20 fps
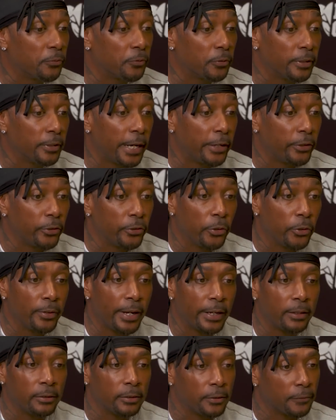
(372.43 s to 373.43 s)

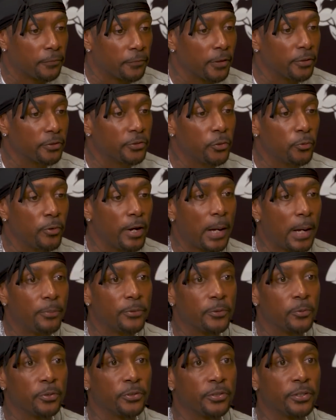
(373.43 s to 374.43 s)
like the first two
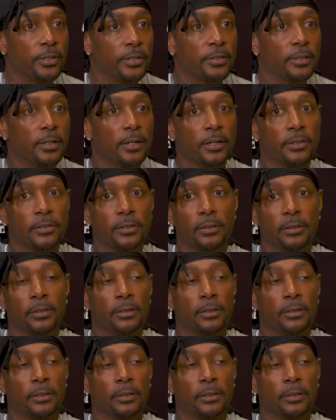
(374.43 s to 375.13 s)
albums was just us